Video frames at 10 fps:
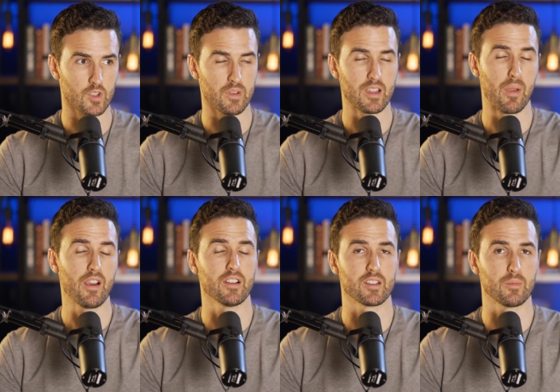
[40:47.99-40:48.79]
So being a
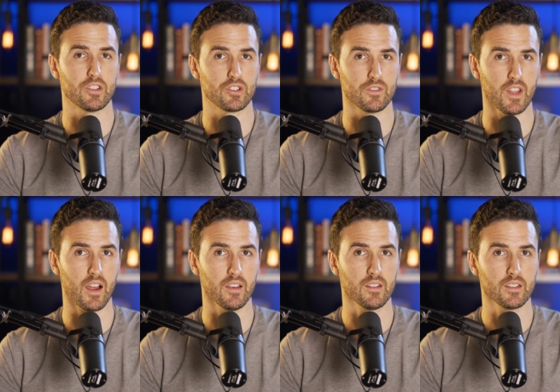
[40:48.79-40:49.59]
parent is something that you've
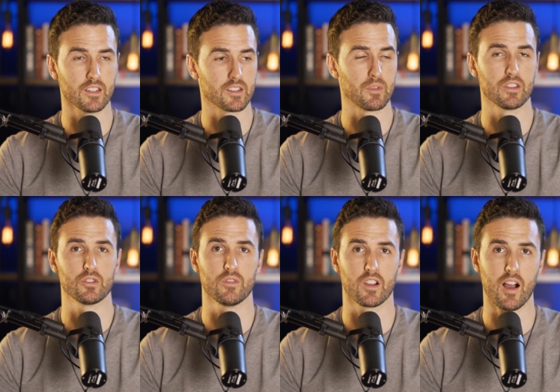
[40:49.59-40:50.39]
done. It's something
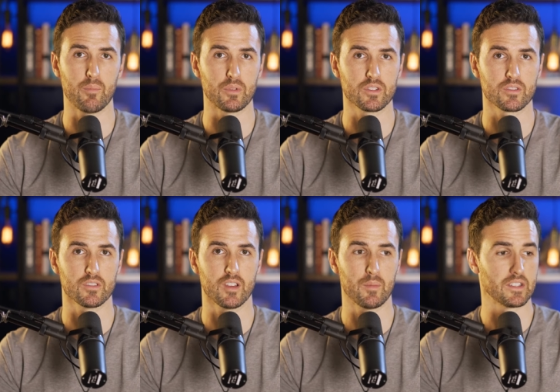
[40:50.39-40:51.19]
that you've accomplished.
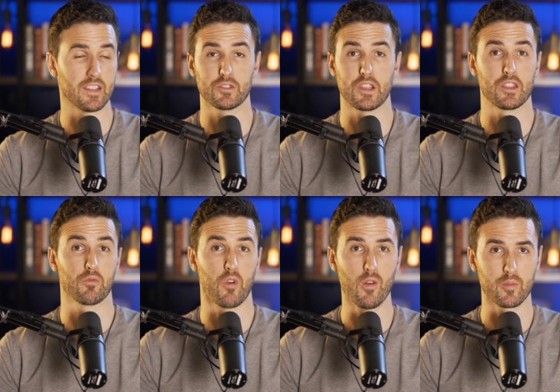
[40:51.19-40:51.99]
I'm not saying there's
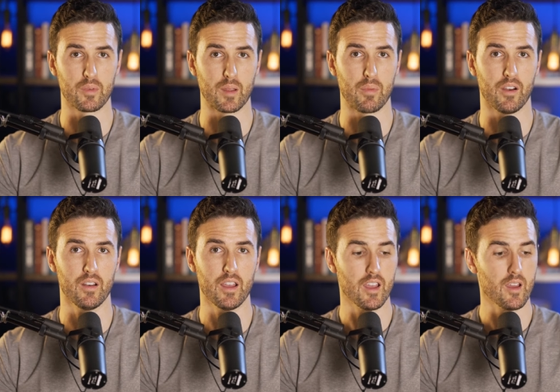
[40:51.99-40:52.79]
anything wrong with being a
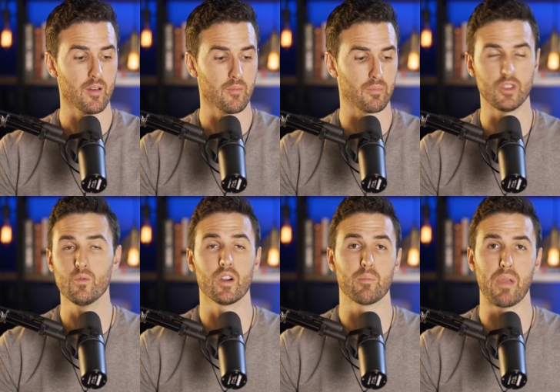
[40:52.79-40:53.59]
parent, but
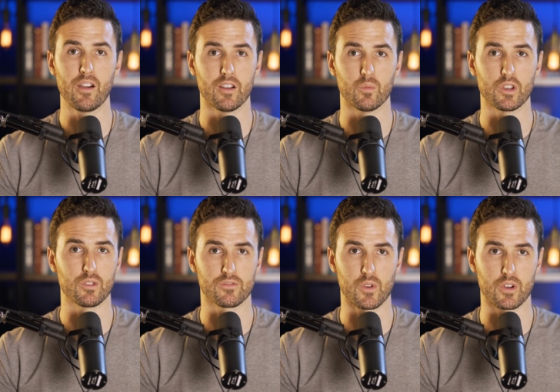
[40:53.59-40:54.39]
you weren't a parent when
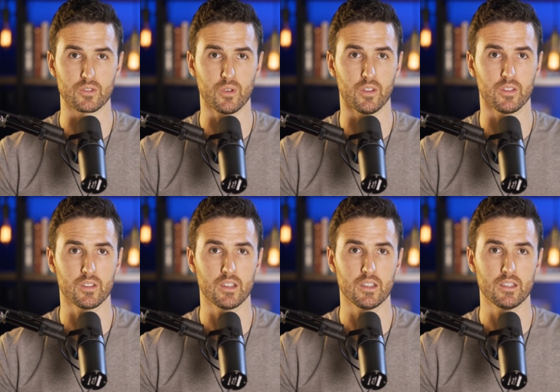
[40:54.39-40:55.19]
you were four years old.
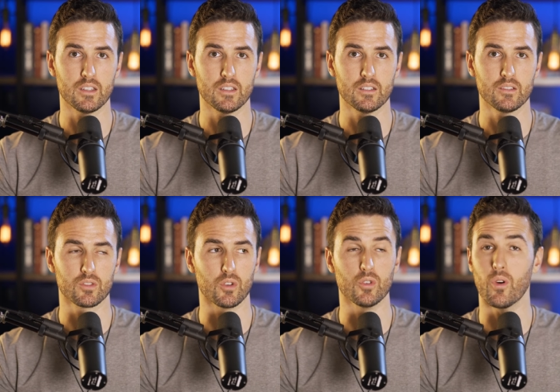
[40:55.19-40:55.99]

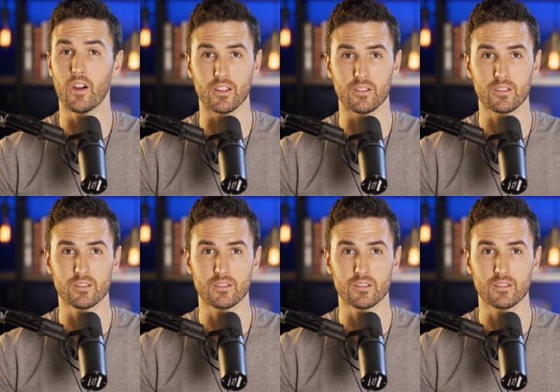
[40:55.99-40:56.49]
So who are you?